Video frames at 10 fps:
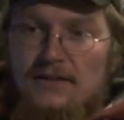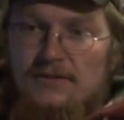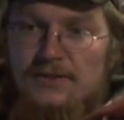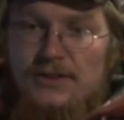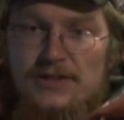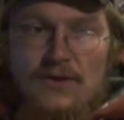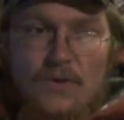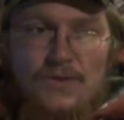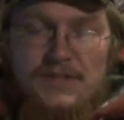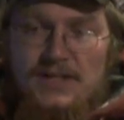which is
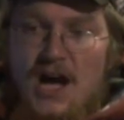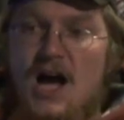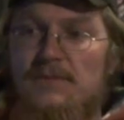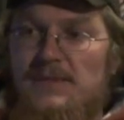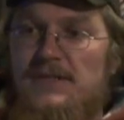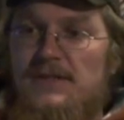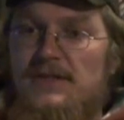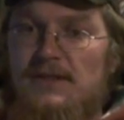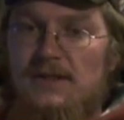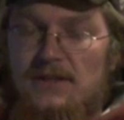Hortons
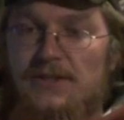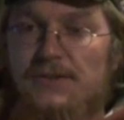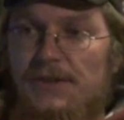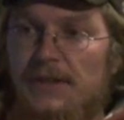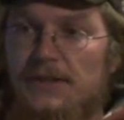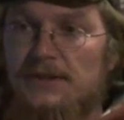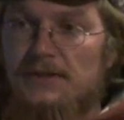Anonymous, clearly.